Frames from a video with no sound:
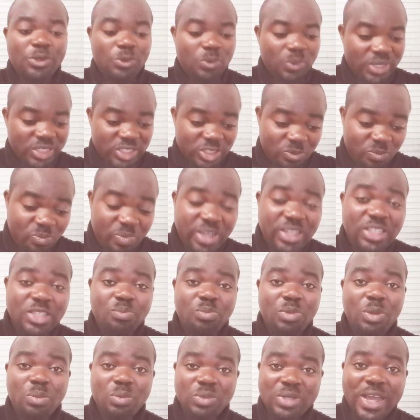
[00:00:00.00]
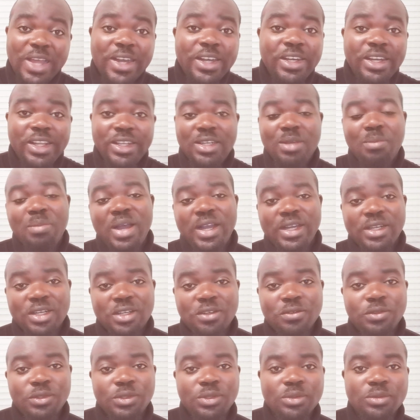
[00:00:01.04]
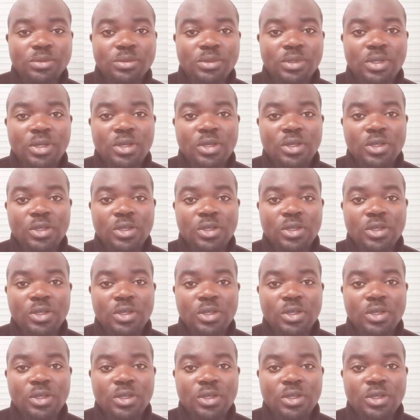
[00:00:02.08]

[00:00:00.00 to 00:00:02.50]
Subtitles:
you respect the people that lay the background for you.